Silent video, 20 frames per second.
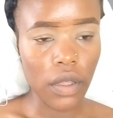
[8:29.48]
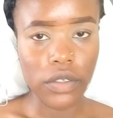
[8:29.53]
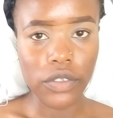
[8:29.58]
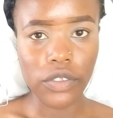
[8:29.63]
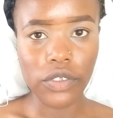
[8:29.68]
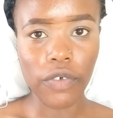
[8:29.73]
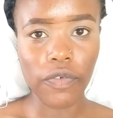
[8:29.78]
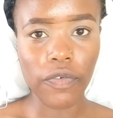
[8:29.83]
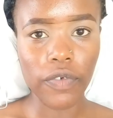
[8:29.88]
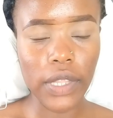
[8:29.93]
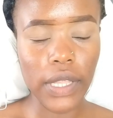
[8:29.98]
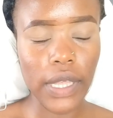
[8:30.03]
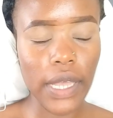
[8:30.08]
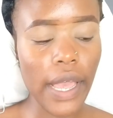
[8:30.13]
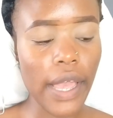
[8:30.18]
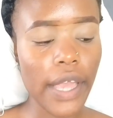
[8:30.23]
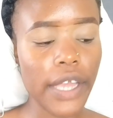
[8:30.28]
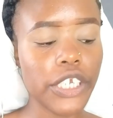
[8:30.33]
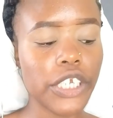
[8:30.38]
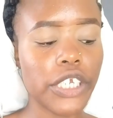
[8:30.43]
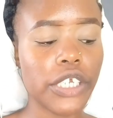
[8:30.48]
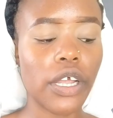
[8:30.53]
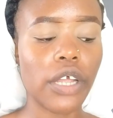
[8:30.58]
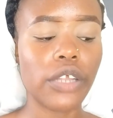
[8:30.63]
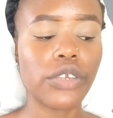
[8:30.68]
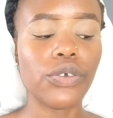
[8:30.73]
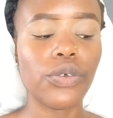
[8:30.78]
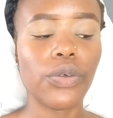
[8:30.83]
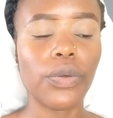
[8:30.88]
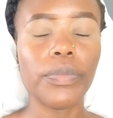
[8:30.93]
So for the
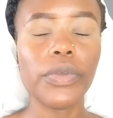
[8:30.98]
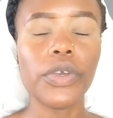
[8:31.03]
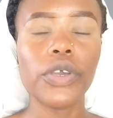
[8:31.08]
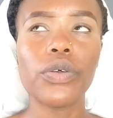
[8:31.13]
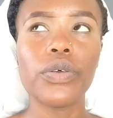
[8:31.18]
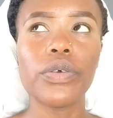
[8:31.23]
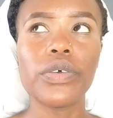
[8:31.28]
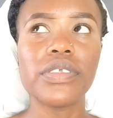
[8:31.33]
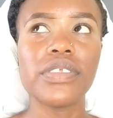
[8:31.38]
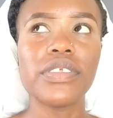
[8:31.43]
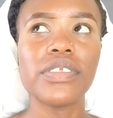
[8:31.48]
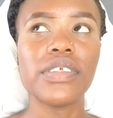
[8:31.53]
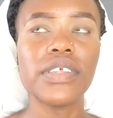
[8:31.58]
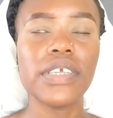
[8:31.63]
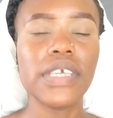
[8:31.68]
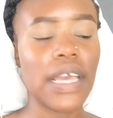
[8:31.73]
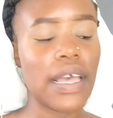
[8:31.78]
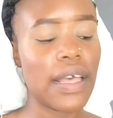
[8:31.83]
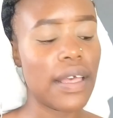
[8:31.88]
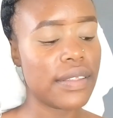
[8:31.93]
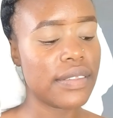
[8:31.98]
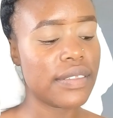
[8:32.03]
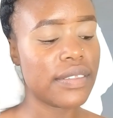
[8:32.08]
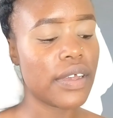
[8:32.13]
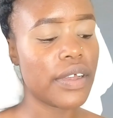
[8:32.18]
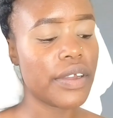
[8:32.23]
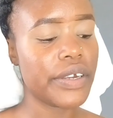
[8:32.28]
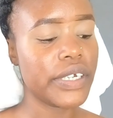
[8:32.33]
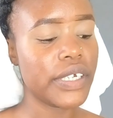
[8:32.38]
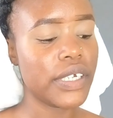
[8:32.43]
eyeshadow, because yeah,
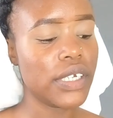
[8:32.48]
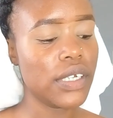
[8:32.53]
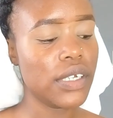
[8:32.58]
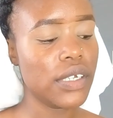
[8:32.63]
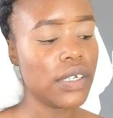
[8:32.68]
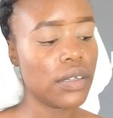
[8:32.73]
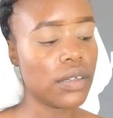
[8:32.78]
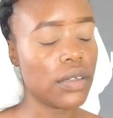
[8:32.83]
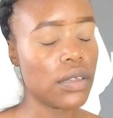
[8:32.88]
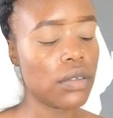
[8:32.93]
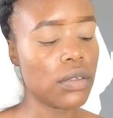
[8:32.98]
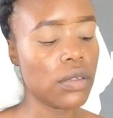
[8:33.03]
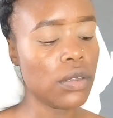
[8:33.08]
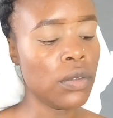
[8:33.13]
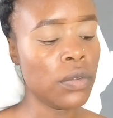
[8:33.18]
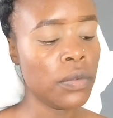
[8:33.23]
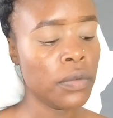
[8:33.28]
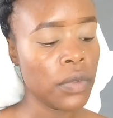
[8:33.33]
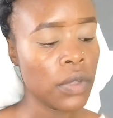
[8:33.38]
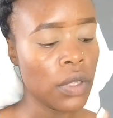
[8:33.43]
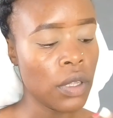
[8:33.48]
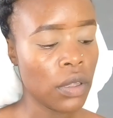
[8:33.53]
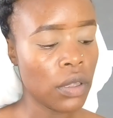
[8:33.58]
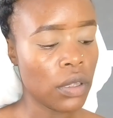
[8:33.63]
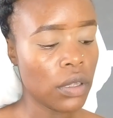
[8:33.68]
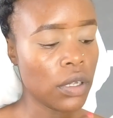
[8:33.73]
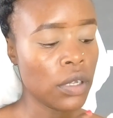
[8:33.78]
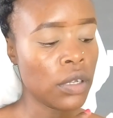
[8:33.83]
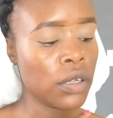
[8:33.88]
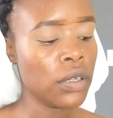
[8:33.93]
Zari
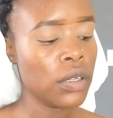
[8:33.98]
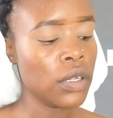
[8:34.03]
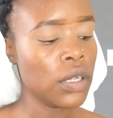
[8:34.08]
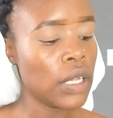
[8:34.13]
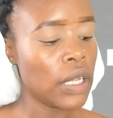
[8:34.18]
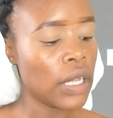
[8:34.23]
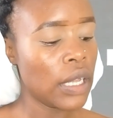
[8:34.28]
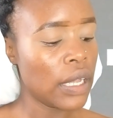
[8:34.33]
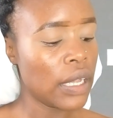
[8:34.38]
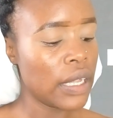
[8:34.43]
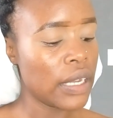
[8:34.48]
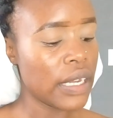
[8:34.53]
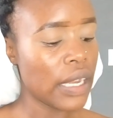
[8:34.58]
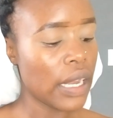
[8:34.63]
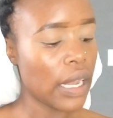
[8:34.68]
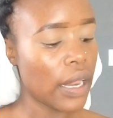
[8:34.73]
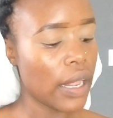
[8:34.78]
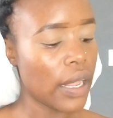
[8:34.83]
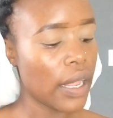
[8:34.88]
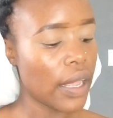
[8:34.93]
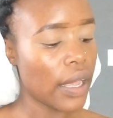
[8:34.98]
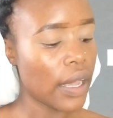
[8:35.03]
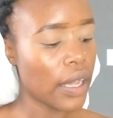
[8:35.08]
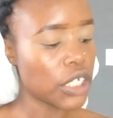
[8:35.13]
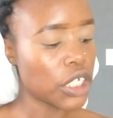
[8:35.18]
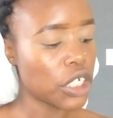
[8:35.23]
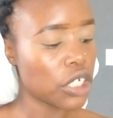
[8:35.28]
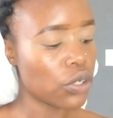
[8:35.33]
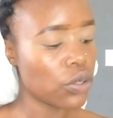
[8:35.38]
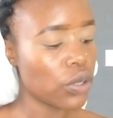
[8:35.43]
nile
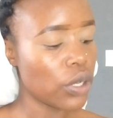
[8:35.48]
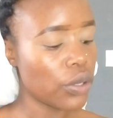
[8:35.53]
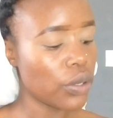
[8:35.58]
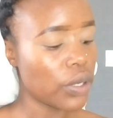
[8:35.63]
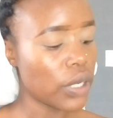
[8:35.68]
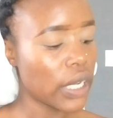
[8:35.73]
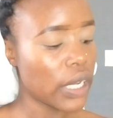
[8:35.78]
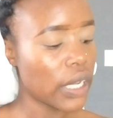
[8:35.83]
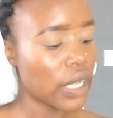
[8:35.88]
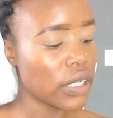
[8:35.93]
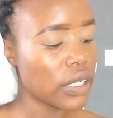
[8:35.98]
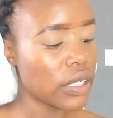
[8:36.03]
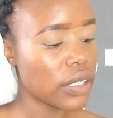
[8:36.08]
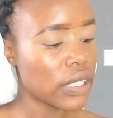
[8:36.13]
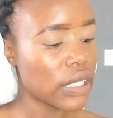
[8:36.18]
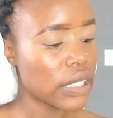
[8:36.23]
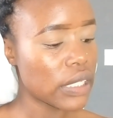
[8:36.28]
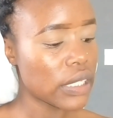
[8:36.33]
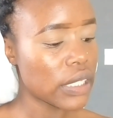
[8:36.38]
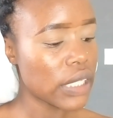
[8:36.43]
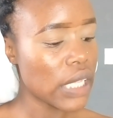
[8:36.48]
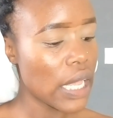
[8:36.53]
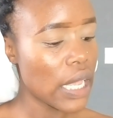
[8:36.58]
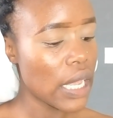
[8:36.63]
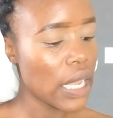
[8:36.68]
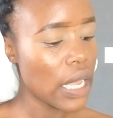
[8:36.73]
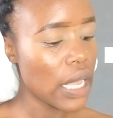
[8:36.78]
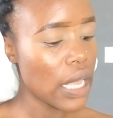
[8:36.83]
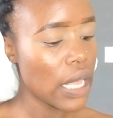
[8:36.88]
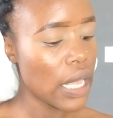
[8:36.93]
eyeshadow yonekani
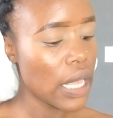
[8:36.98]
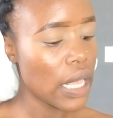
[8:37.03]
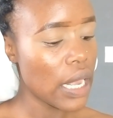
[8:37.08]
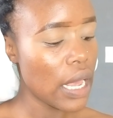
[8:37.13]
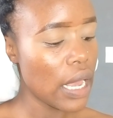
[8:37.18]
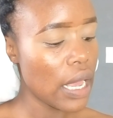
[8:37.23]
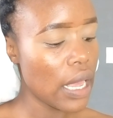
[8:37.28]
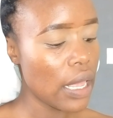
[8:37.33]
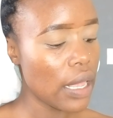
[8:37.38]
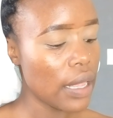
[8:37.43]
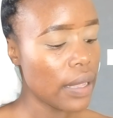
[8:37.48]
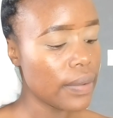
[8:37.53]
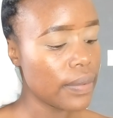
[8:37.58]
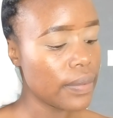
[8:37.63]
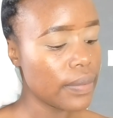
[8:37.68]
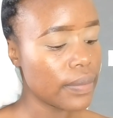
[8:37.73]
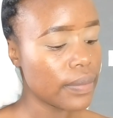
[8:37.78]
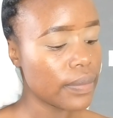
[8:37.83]
sana.